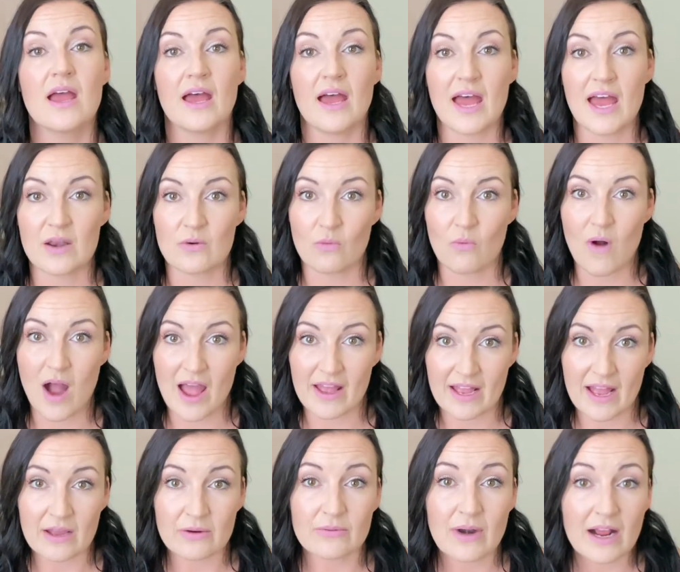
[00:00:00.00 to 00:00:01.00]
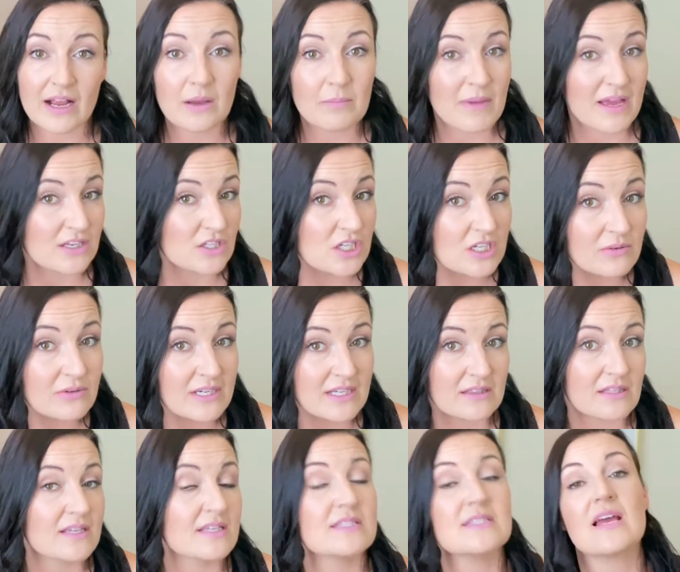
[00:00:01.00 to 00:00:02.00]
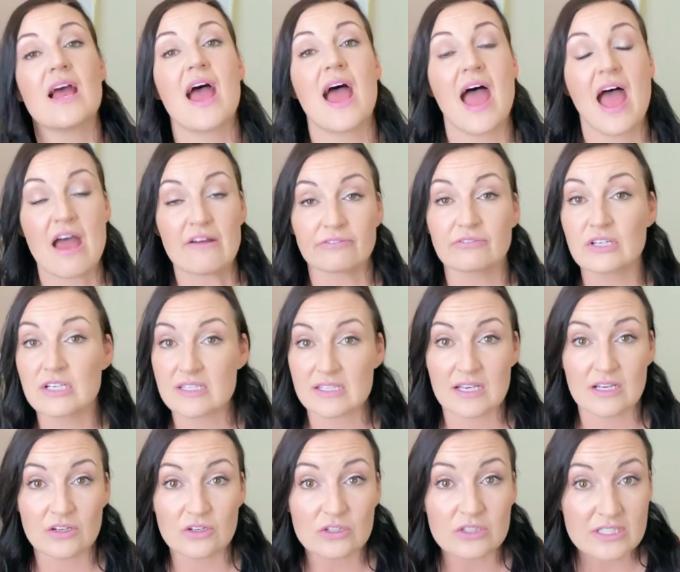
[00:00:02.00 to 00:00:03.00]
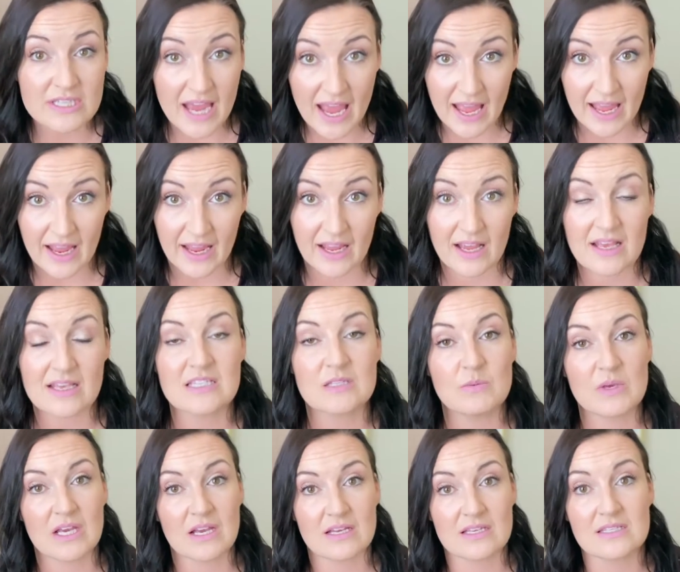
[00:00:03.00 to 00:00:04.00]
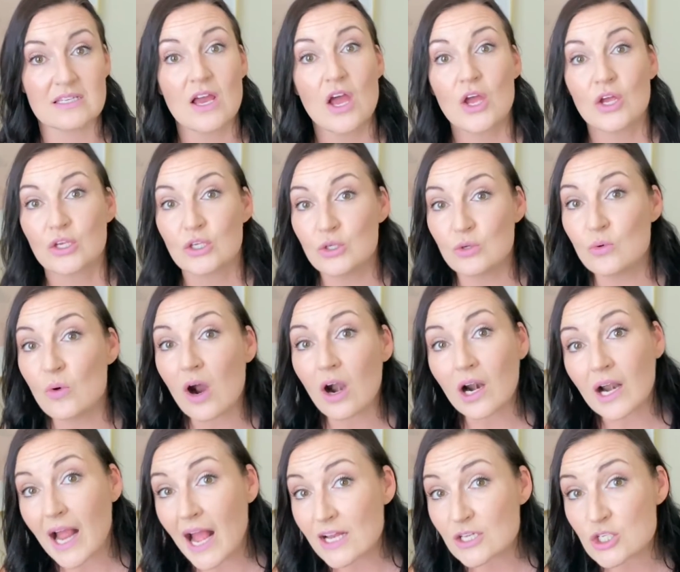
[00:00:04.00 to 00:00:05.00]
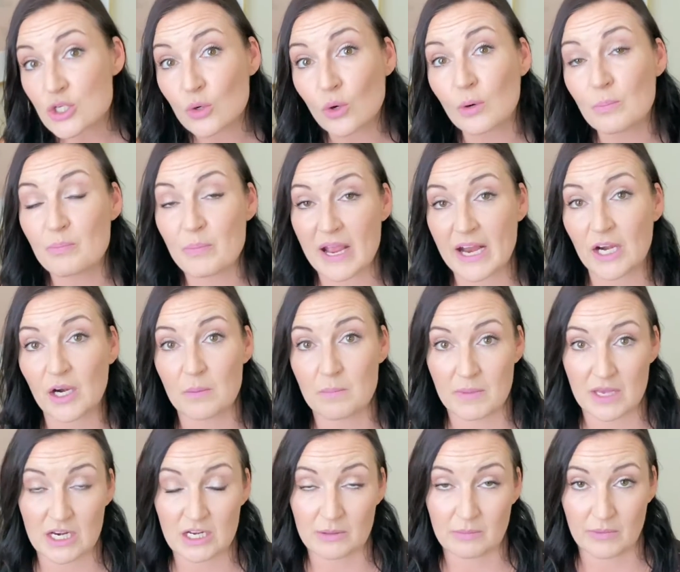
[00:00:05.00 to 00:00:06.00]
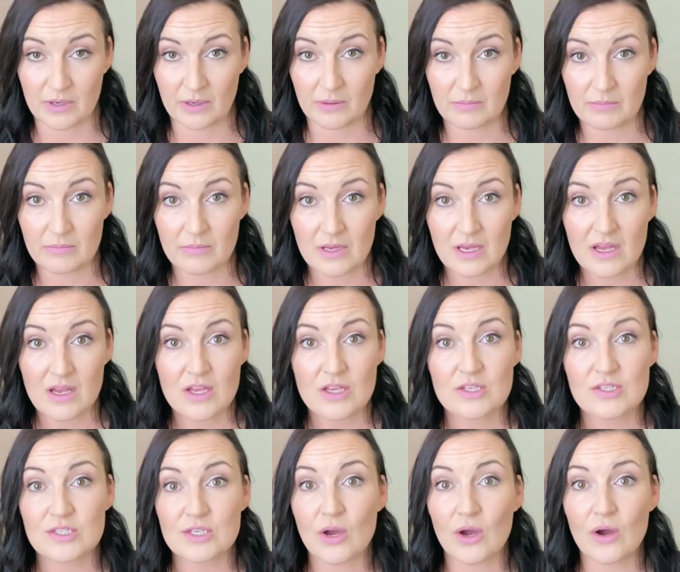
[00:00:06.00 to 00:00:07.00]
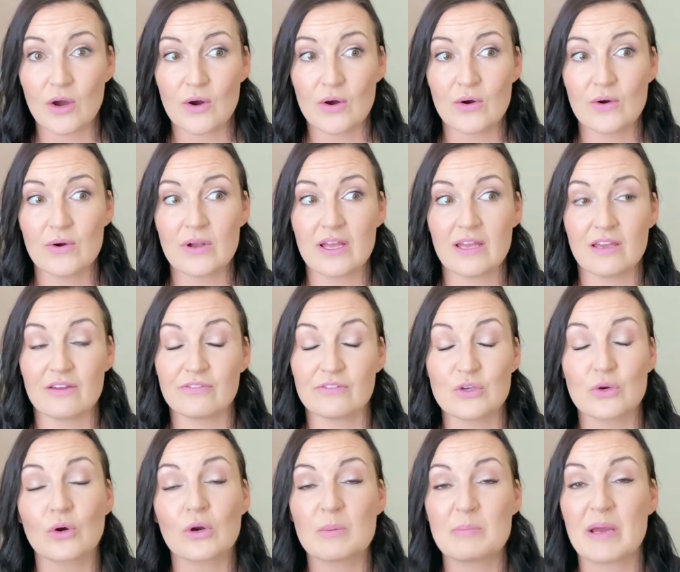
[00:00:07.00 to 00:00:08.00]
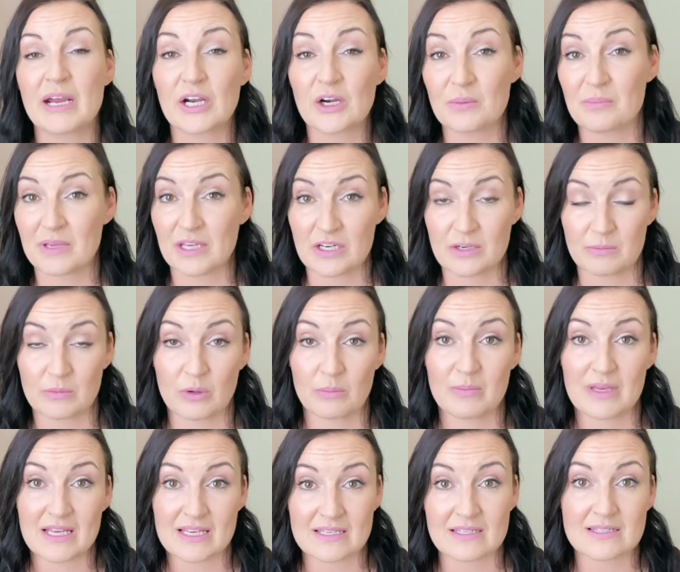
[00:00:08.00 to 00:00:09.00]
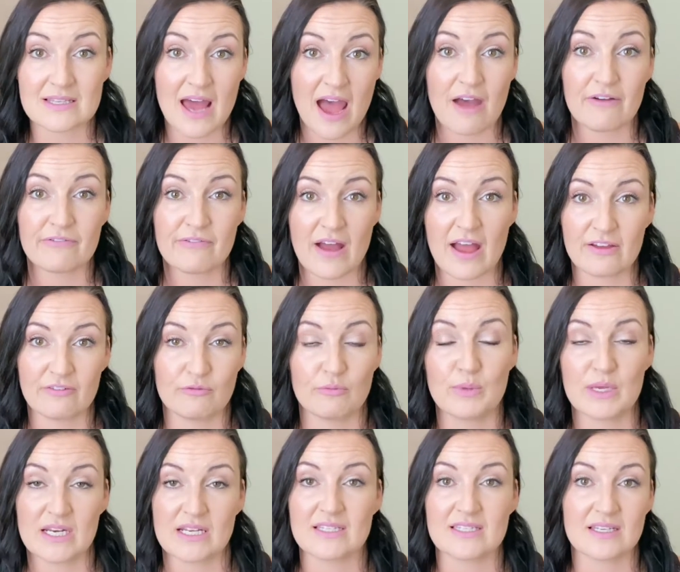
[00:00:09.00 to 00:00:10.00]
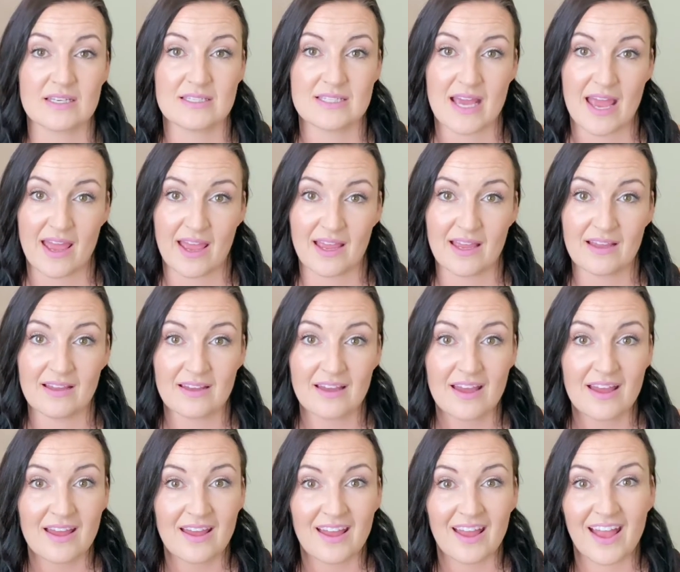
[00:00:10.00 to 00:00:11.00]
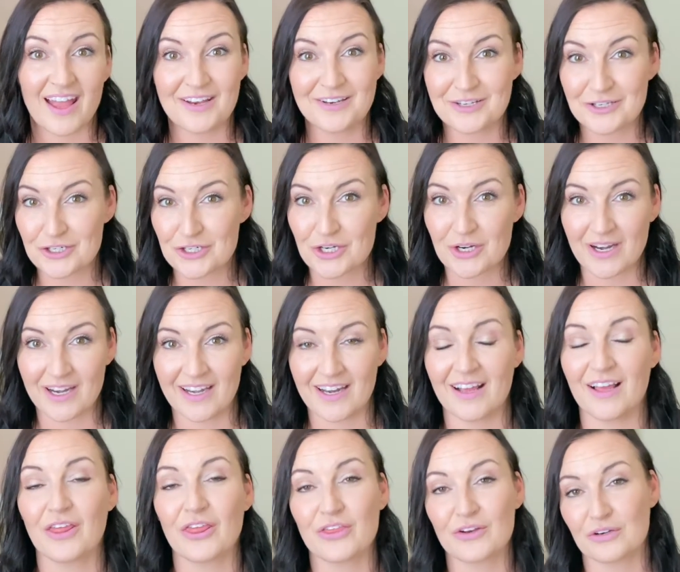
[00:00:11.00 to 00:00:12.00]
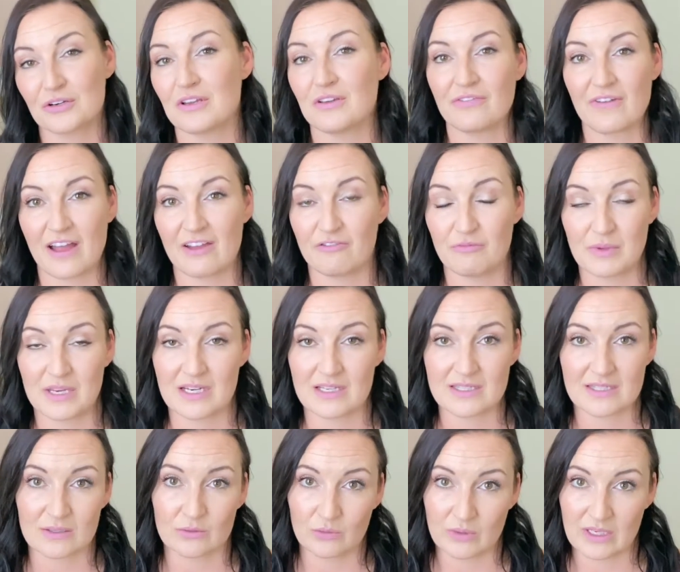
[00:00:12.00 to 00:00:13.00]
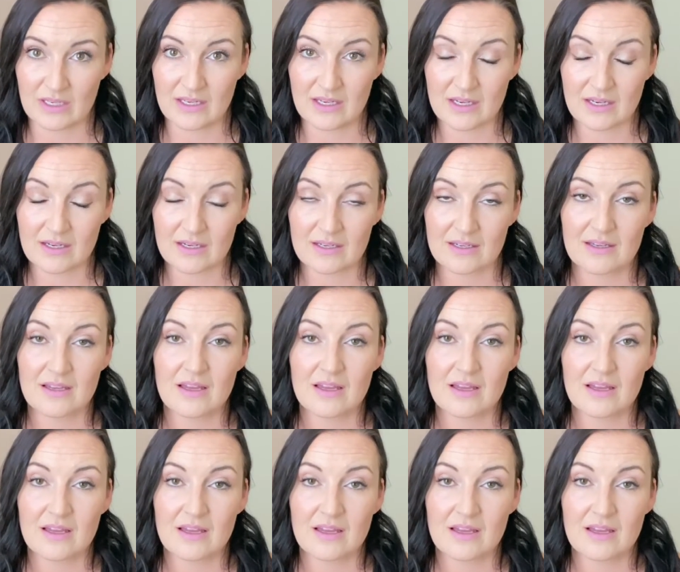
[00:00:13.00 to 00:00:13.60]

And why I recommend doing this every single day is because you are at your bare minimum. So if your bare minimum is that 5 minutes a day and you're training 35 minutes a week,